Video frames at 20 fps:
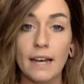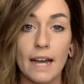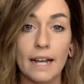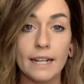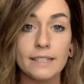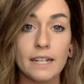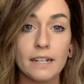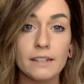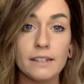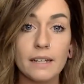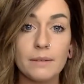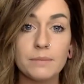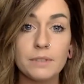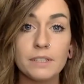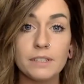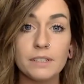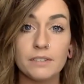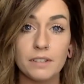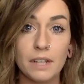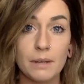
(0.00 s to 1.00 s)
I tell them to
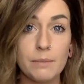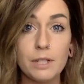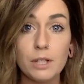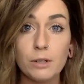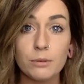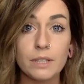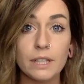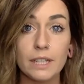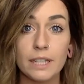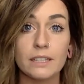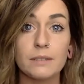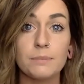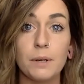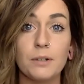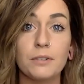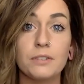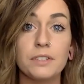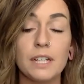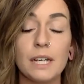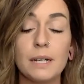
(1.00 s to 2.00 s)
just let me know when they get the
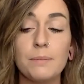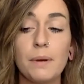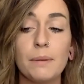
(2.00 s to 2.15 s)
post up.